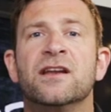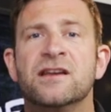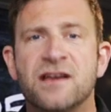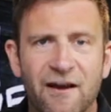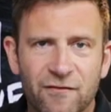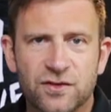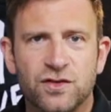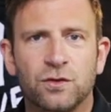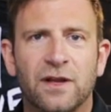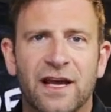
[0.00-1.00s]
Never
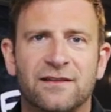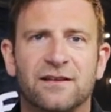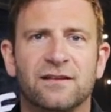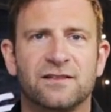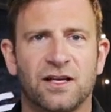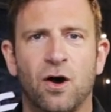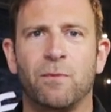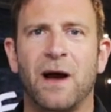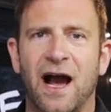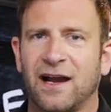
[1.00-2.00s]
too late to
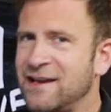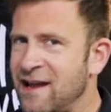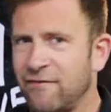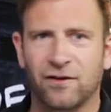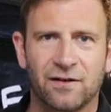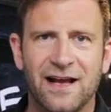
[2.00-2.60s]
go back. Never,